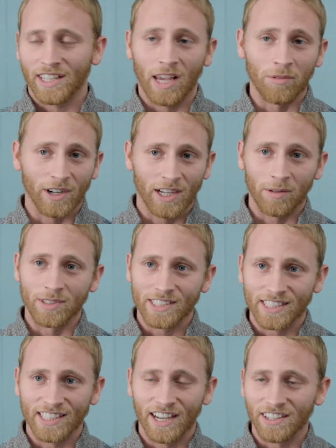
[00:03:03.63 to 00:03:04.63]
came on a come and
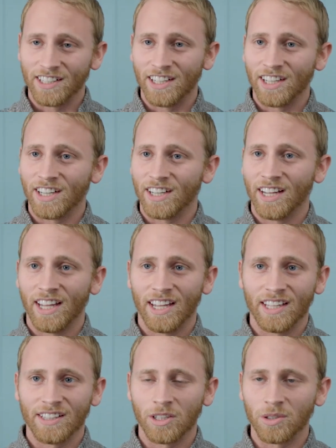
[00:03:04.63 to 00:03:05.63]
see down here,
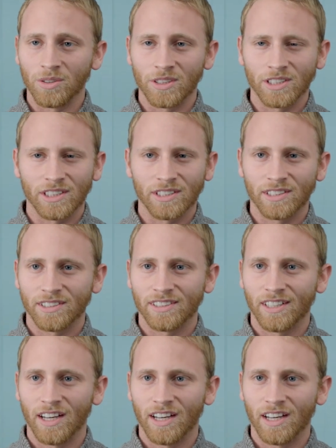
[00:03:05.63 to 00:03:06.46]
and the Lord just